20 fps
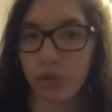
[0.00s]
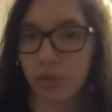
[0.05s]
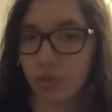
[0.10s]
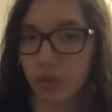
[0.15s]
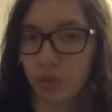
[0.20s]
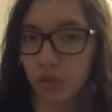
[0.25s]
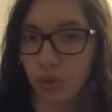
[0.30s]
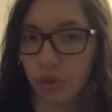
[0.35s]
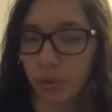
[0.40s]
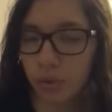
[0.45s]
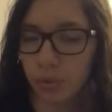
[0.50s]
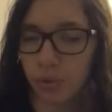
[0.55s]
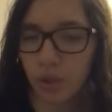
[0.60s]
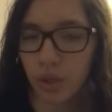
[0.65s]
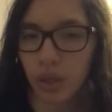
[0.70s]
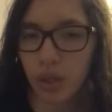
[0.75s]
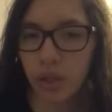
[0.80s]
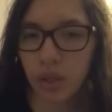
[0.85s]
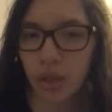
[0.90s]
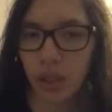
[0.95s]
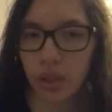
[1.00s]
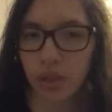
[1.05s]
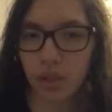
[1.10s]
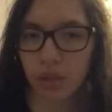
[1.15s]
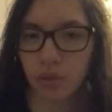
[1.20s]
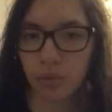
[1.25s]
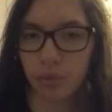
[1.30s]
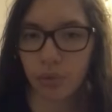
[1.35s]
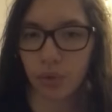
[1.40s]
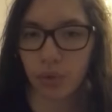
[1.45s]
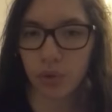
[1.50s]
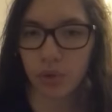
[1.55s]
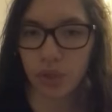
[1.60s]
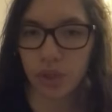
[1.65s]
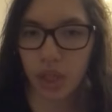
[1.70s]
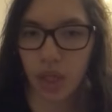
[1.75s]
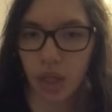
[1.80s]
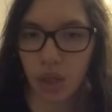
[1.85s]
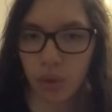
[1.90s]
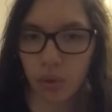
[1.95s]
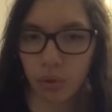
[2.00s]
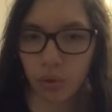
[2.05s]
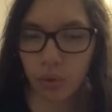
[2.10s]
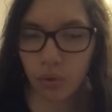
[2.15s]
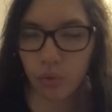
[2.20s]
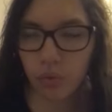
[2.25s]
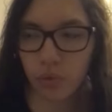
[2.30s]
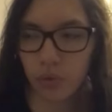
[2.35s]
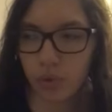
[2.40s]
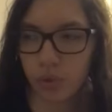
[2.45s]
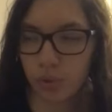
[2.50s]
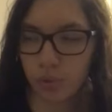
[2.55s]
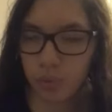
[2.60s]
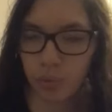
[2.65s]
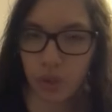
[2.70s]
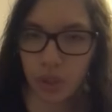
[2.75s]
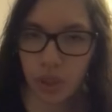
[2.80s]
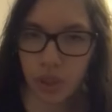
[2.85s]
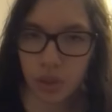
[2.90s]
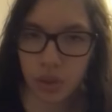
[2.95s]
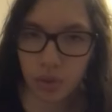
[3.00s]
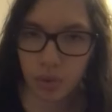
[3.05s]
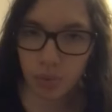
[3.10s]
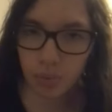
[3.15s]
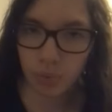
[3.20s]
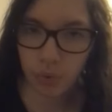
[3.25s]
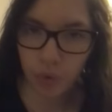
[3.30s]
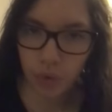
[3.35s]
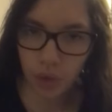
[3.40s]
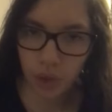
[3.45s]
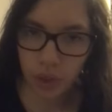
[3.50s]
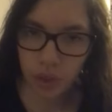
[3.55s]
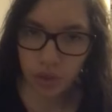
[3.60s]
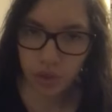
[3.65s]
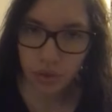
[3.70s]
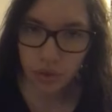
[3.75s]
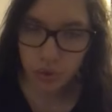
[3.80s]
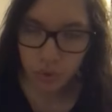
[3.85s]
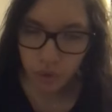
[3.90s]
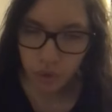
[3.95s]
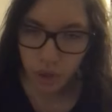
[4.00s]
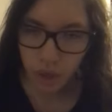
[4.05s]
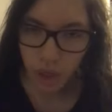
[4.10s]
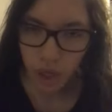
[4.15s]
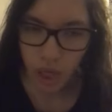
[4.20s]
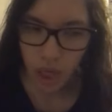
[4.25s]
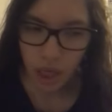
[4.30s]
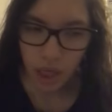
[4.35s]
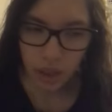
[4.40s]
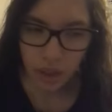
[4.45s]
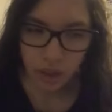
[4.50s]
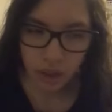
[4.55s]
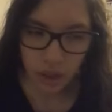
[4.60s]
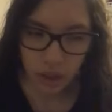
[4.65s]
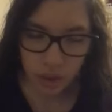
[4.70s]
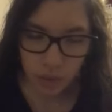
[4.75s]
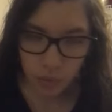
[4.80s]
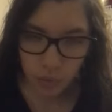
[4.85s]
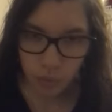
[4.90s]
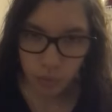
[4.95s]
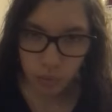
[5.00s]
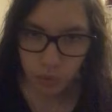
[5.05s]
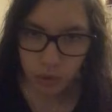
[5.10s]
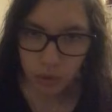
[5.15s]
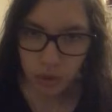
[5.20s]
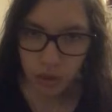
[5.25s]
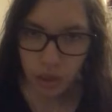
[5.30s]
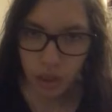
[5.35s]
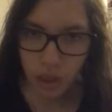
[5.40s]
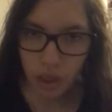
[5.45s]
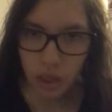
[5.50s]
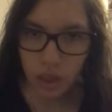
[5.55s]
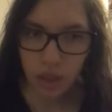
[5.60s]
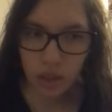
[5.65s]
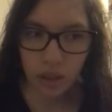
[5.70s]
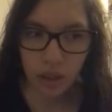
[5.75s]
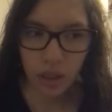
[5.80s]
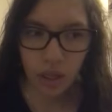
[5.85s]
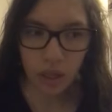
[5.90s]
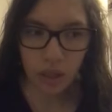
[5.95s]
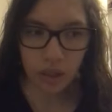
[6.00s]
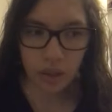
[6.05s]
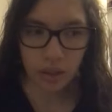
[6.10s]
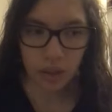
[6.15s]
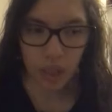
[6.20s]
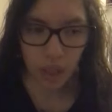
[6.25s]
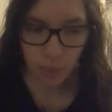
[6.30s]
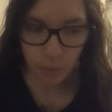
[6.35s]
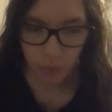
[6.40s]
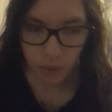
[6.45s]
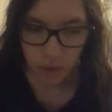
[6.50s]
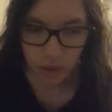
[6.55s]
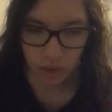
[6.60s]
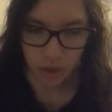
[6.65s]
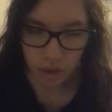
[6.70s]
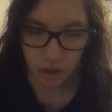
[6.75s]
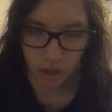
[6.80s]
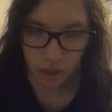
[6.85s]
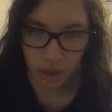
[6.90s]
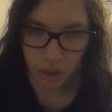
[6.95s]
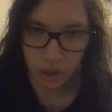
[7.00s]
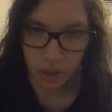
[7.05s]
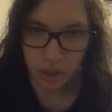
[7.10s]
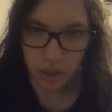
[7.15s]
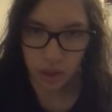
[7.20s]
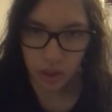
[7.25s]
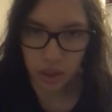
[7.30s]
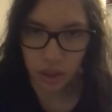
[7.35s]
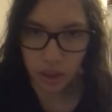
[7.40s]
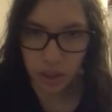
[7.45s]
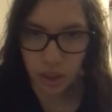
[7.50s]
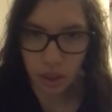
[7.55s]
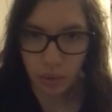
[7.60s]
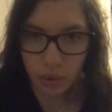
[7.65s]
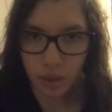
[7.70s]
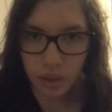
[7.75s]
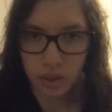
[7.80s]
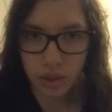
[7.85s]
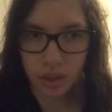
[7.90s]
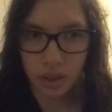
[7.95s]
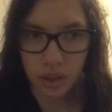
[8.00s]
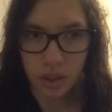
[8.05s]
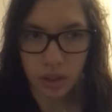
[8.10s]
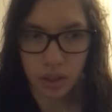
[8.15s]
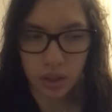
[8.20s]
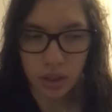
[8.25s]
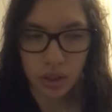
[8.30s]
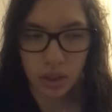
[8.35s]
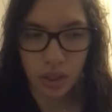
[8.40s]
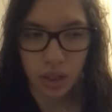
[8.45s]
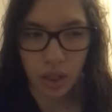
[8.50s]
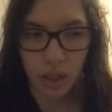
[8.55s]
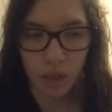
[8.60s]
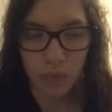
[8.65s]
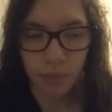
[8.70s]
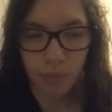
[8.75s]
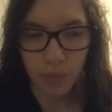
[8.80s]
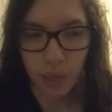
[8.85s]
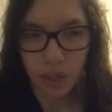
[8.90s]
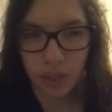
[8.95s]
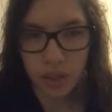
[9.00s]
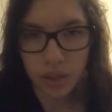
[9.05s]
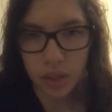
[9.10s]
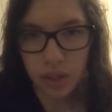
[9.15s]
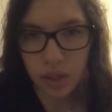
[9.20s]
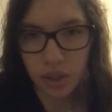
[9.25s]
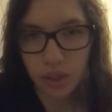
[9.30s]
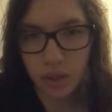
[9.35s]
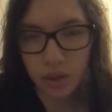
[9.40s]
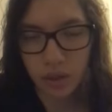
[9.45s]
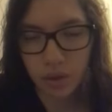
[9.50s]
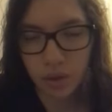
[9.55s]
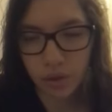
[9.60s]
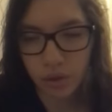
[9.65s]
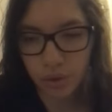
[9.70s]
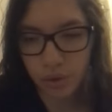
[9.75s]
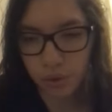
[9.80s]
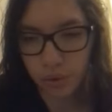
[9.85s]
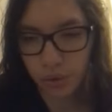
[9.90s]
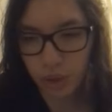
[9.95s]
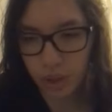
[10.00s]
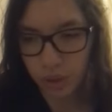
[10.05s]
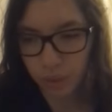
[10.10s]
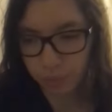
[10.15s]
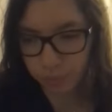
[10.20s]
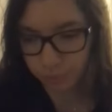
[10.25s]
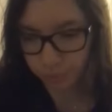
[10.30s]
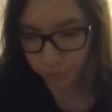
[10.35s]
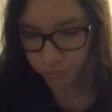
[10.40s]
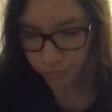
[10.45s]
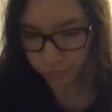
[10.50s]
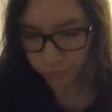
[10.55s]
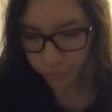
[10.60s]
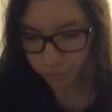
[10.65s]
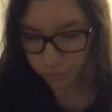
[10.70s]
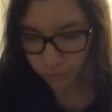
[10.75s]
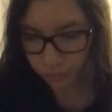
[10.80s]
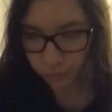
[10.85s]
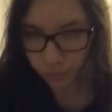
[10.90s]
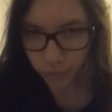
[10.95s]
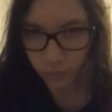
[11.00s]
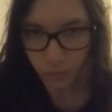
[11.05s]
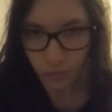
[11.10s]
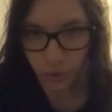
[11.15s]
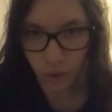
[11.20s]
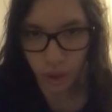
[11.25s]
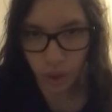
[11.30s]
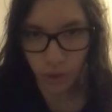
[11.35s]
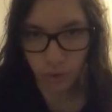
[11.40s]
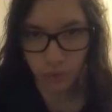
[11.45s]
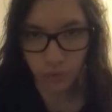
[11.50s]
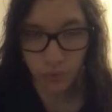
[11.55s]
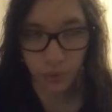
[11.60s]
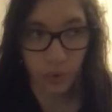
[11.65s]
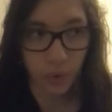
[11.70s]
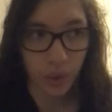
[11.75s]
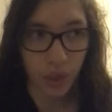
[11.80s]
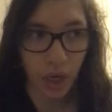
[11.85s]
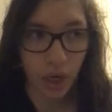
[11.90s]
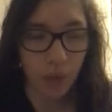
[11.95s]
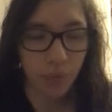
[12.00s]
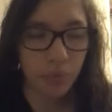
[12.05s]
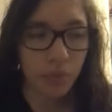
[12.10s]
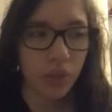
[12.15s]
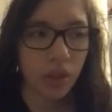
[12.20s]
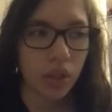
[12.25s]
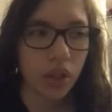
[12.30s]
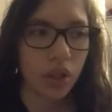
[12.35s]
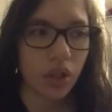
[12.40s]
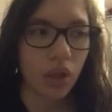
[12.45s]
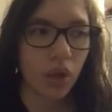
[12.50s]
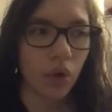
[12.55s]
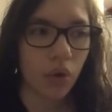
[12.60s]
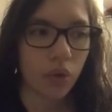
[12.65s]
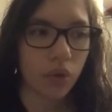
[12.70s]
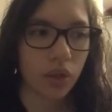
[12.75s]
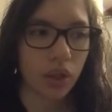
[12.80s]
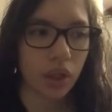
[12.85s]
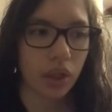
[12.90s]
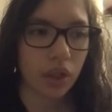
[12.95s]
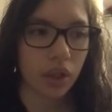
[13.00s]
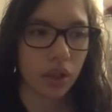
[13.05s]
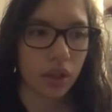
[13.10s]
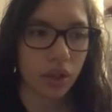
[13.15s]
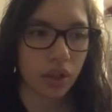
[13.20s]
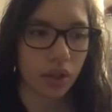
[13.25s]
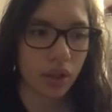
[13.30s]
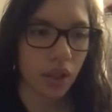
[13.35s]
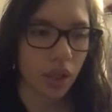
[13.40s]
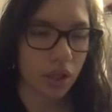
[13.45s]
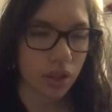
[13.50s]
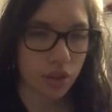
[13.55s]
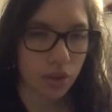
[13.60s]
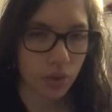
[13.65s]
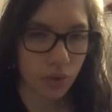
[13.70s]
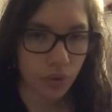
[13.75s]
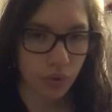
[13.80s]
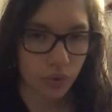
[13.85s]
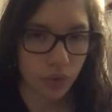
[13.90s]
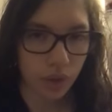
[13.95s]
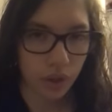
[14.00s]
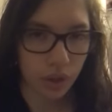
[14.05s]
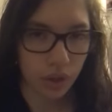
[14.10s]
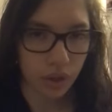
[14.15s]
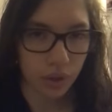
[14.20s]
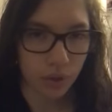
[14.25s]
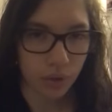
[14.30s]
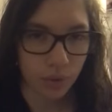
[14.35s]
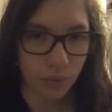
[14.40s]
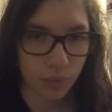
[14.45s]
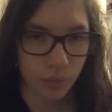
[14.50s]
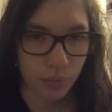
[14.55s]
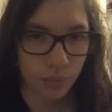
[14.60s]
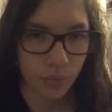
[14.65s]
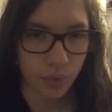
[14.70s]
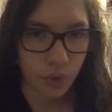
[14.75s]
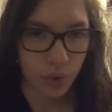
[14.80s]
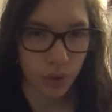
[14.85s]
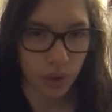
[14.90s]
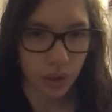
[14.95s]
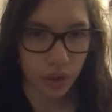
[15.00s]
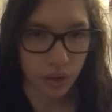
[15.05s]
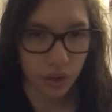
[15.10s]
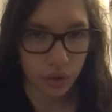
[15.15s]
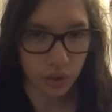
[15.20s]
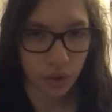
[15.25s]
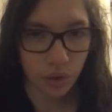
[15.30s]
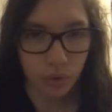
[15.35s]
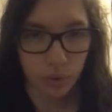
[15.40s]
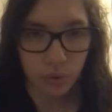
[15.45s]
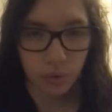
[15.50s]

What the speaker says: job that produces a lot of supination pronation. This movement can damage the radial nerve as it is passing through the forearm on the head of the pronator.